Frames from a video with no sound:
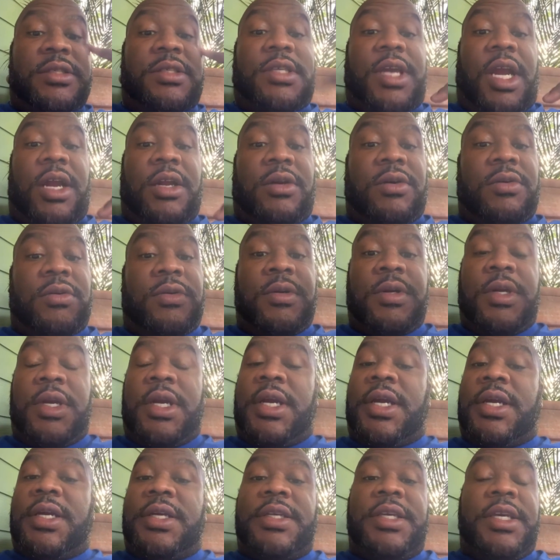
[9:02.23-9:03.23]
your circle,
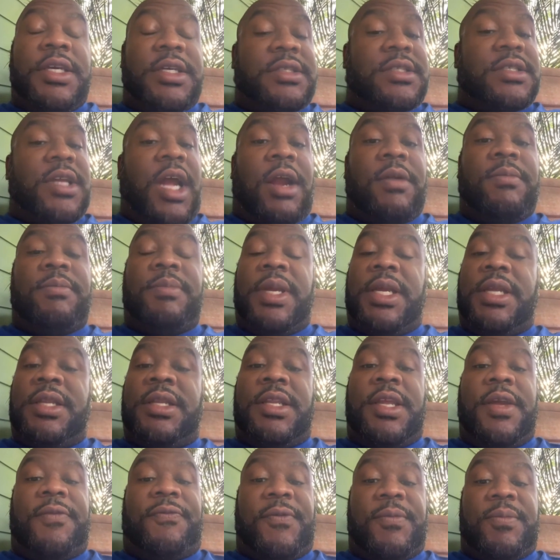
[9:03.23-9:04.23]
you'll start
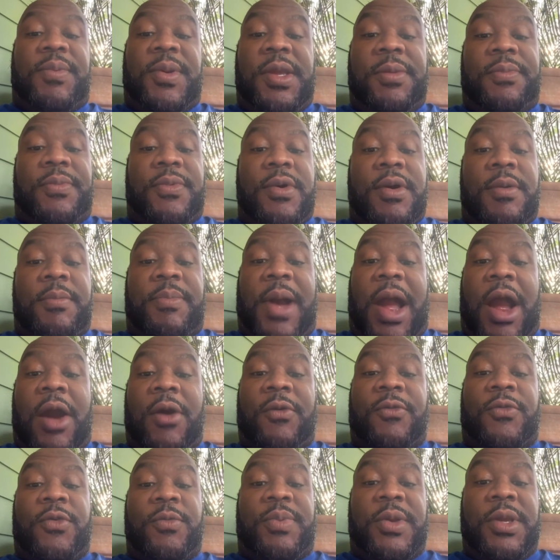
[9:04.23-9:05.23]
meeting different people and
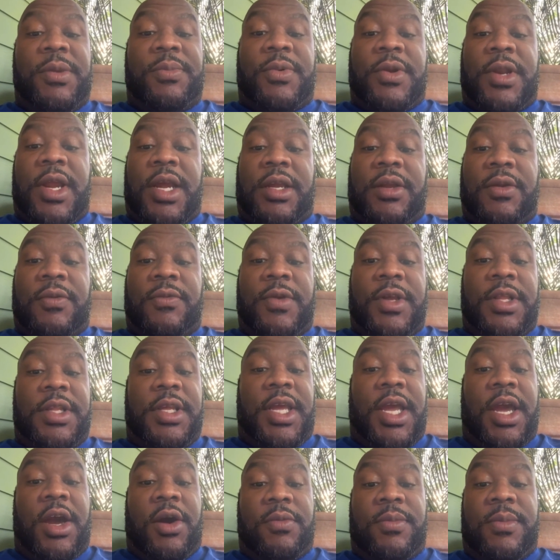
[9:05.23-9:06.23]
powerful people that can
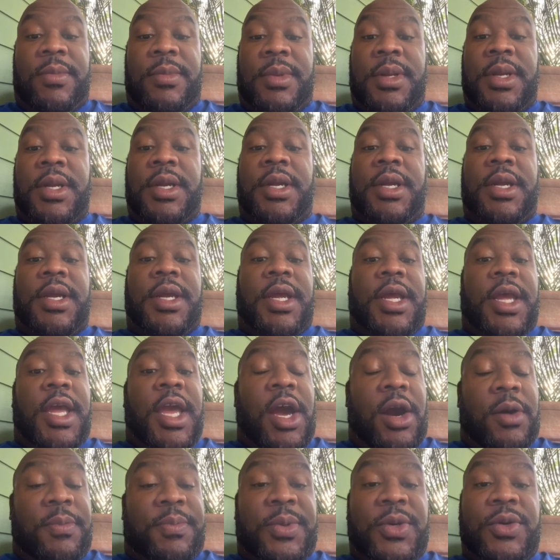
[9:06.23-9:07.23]
really help
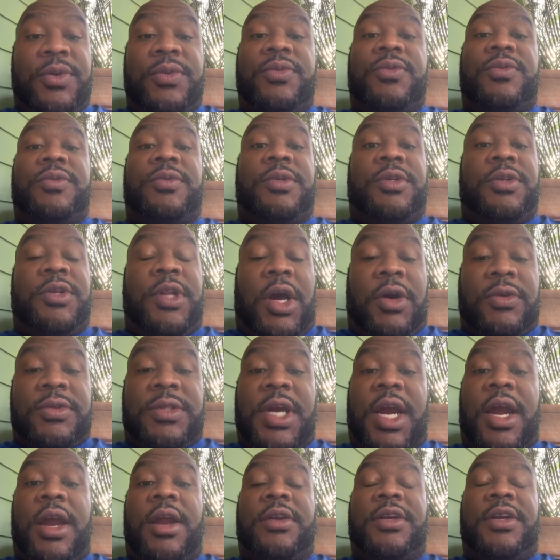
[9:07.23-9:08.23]
you,
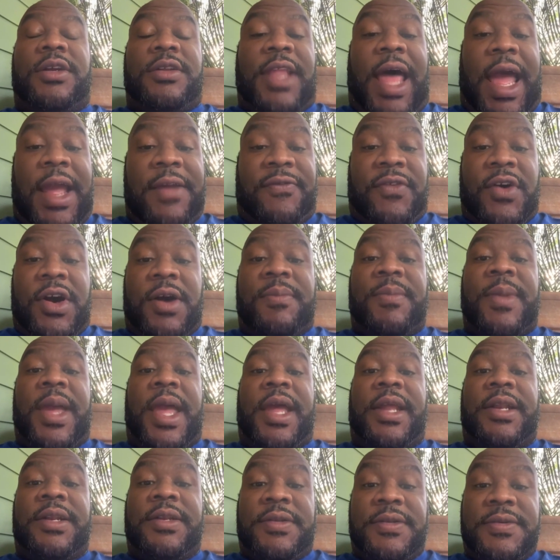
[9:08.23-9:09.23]
turn your life up,
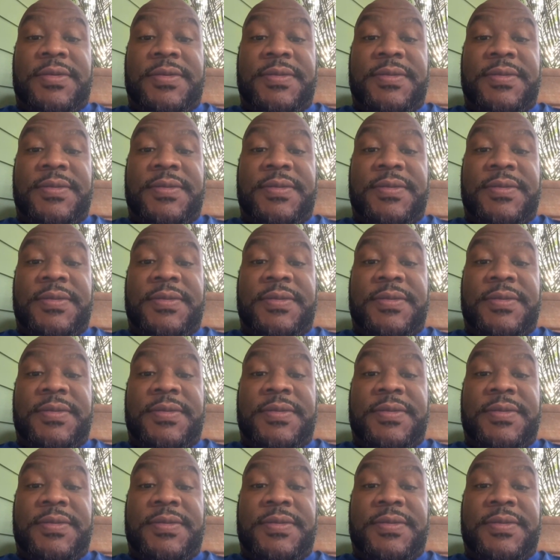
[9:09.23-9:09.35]
man.